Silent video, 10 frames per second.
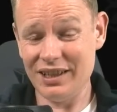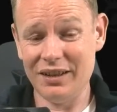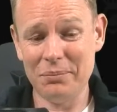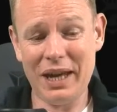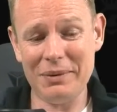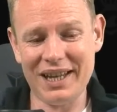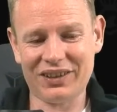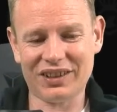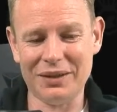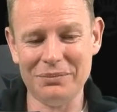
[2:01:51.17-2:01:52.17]
Maybe next
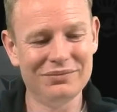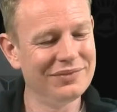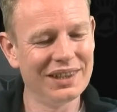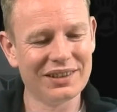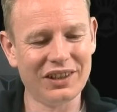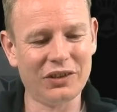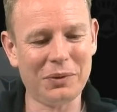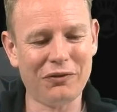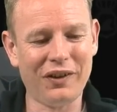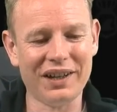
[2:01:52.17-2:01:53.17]
time. This has been
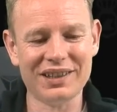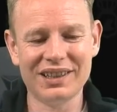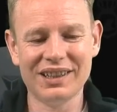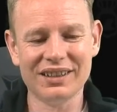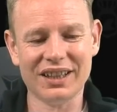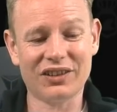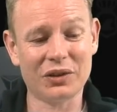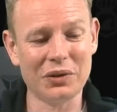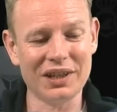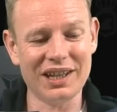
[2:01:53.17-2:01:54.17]
fun. Let's do
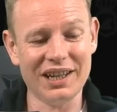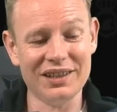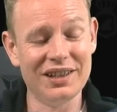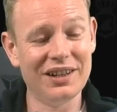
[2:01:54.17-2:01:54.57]
it again.